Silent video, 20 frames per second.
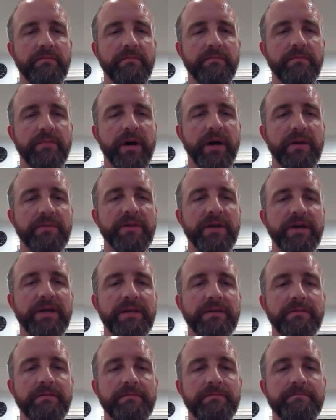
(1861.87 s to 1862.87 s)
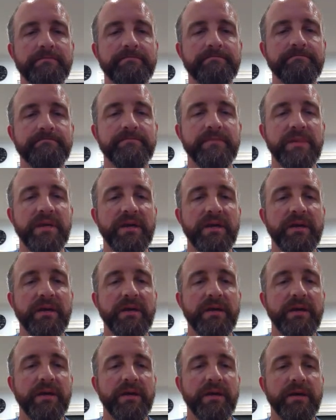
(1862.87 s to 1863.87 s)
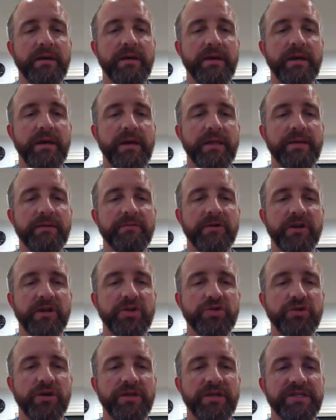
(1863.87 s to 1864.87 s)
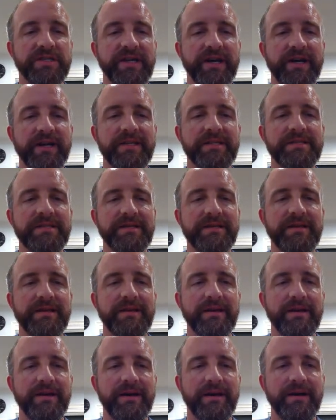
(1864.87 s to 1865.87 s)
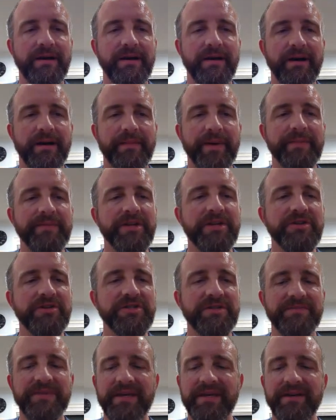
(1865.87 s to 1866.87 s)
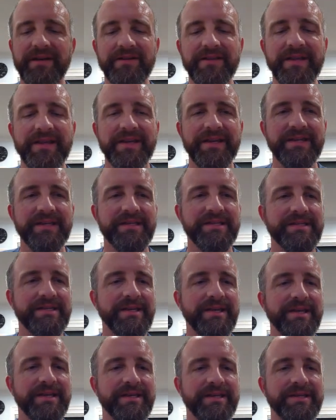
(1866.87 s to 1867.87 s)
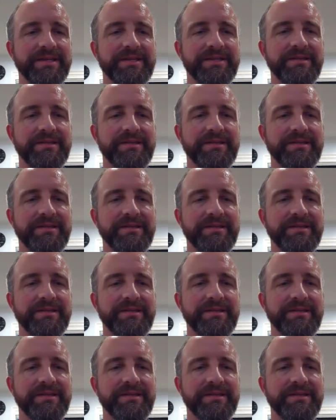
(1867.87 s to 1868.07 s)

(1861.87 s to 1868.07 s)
bottom line. And then we're going to draw the sides. I'm going to do something here that is